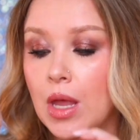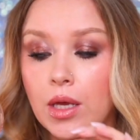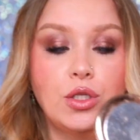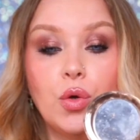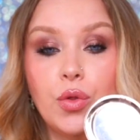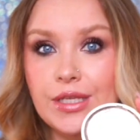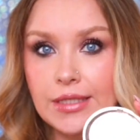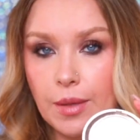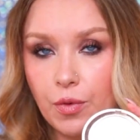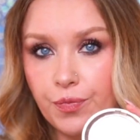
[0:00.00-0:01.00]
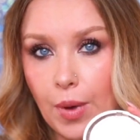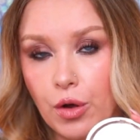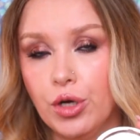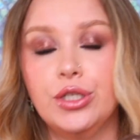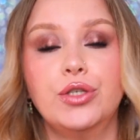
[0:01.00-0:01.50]
So this type of
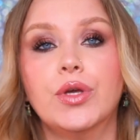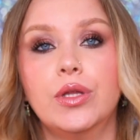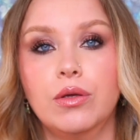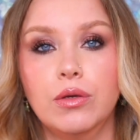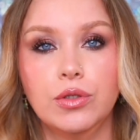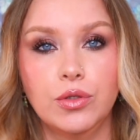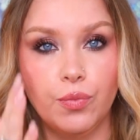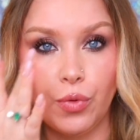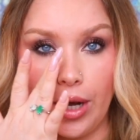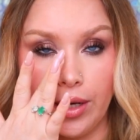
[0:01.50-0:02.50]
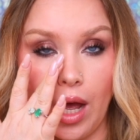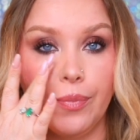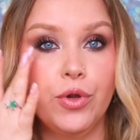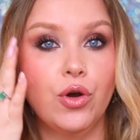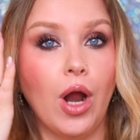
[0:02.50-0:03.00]
powders you can use to brighten
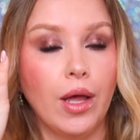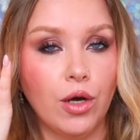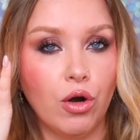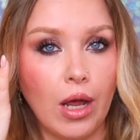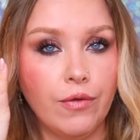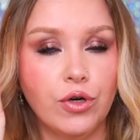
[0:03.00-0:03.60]
up your under eye,